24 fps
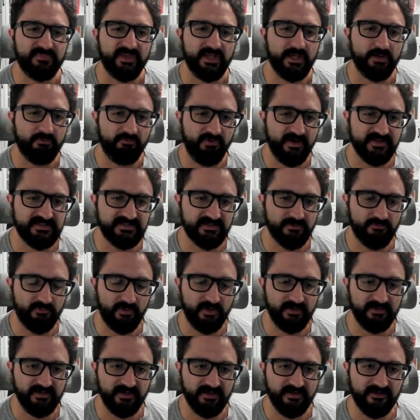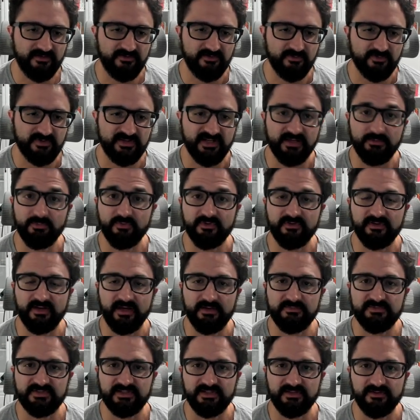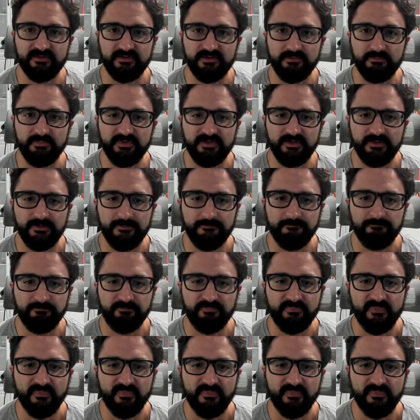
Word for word: It writes the raw data to a table in TimescaleDB.